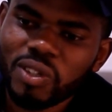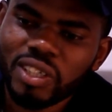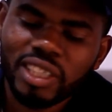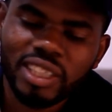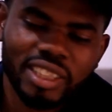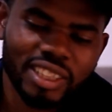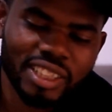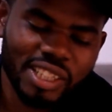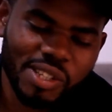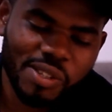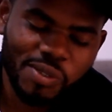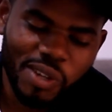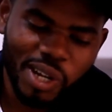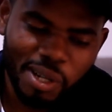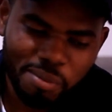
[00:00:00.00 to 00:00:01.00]
in the
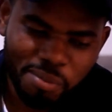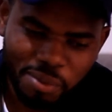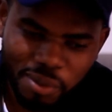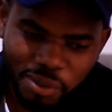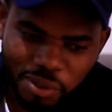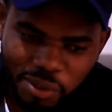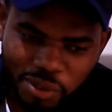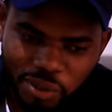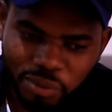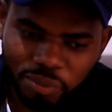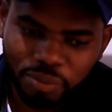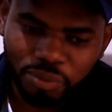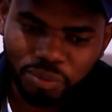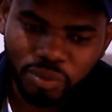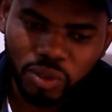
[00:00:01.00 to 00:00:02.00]
swamp,
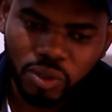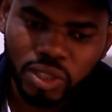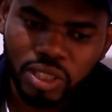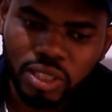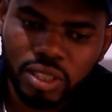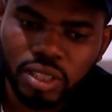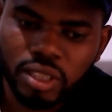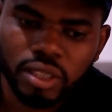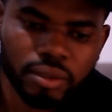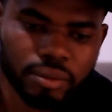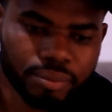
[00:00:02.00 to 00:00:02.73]
which is the